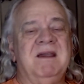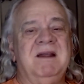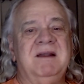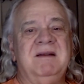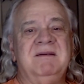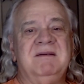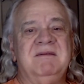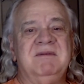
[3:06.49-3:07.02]

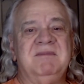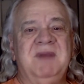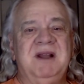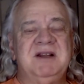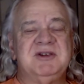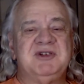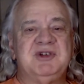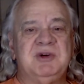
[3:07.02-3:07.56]
and
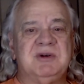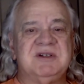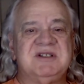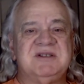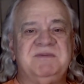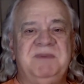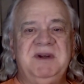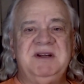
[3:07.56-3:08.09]
made a short
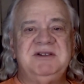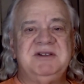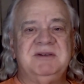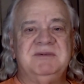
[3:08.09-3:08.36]
speech.